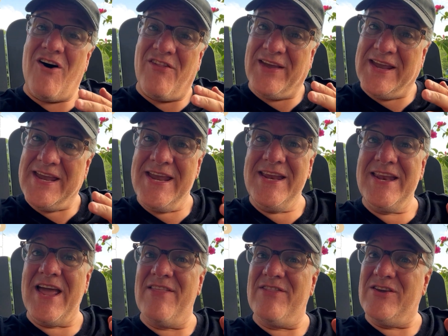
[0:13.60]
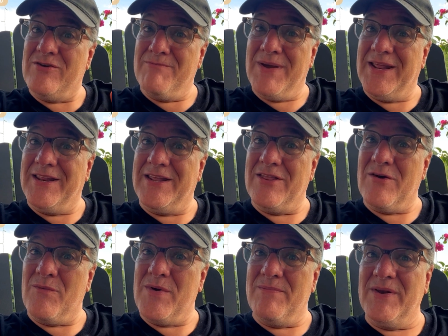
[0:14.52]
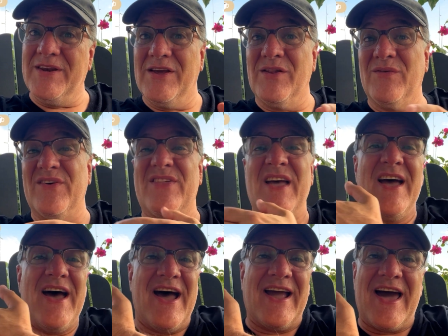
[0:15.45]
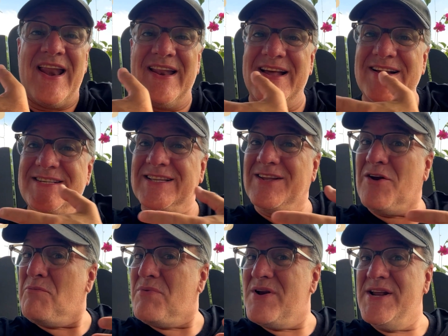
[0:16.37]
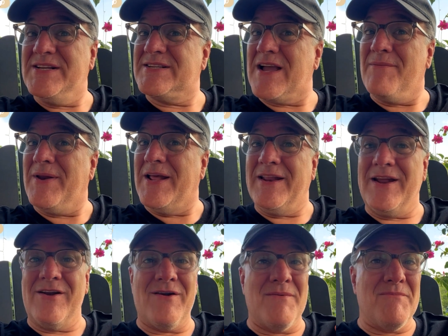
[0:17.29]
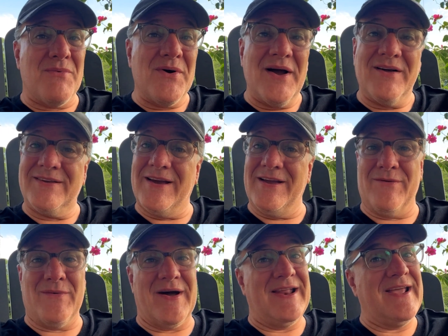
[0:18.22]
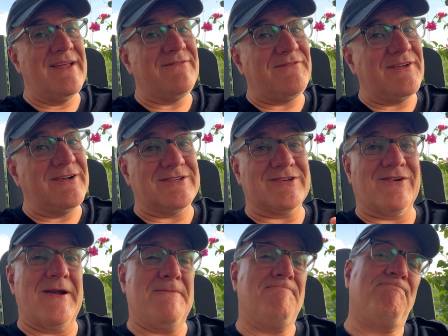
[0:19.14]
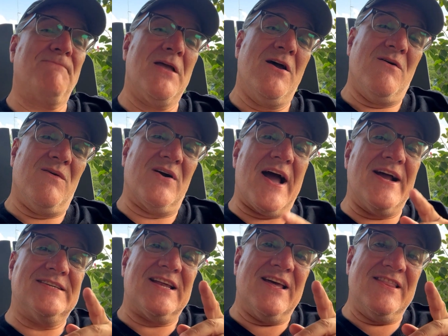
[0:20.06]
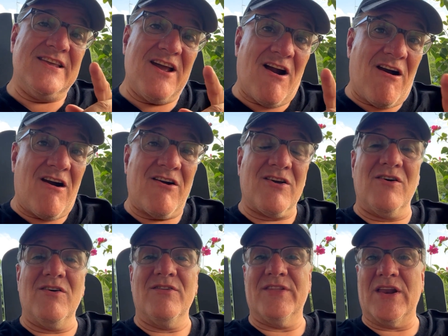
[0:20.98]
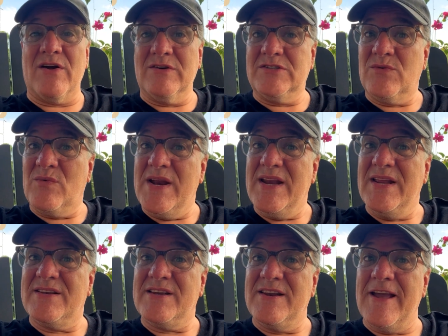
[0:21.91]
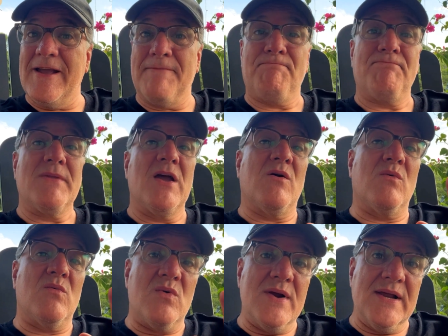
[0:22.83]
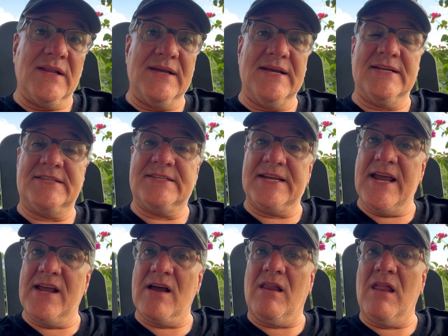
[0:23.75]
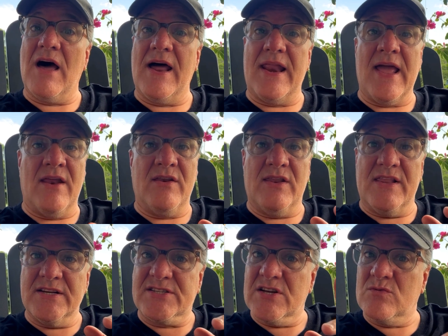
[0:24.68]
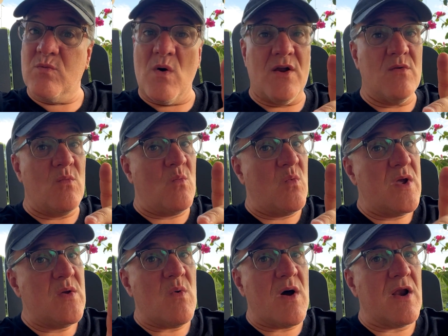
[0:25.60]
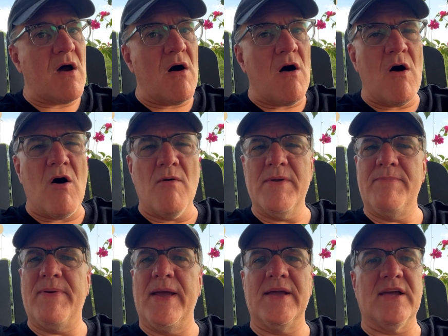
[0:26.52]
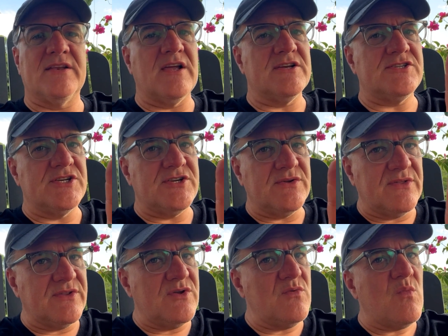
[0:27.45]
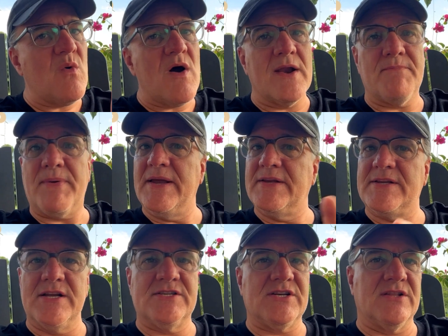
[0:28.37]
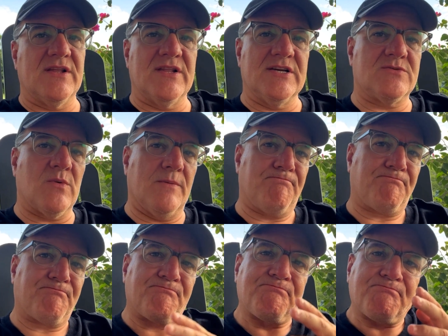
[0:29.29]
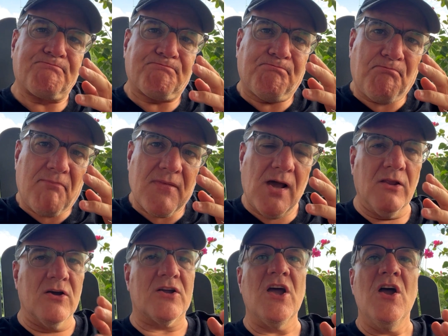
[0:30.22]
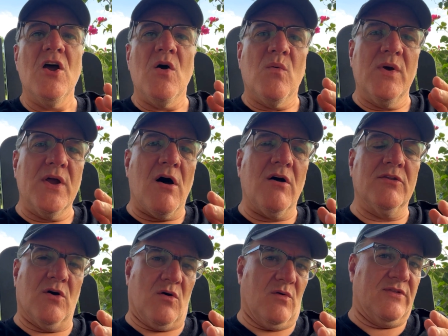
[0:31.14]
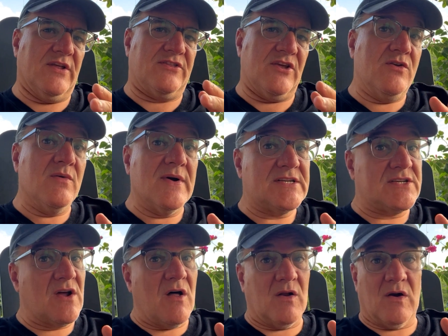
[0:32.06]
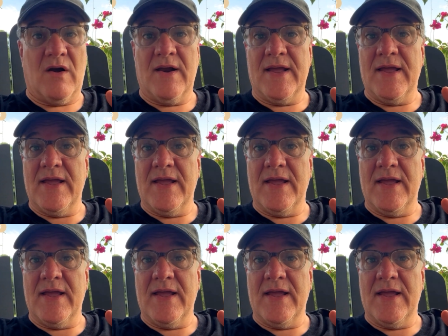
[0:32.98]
all the heat and the humidity that we've been dealing with. I got a nice little breeze coming in here, and boy, I'll tell you what, it feels great. Well, guys, the article that I was reading today, really is saying a lot. And this is one we want to all be paying attention to. You want to pay attention to this one. Look, we all know that the US dollar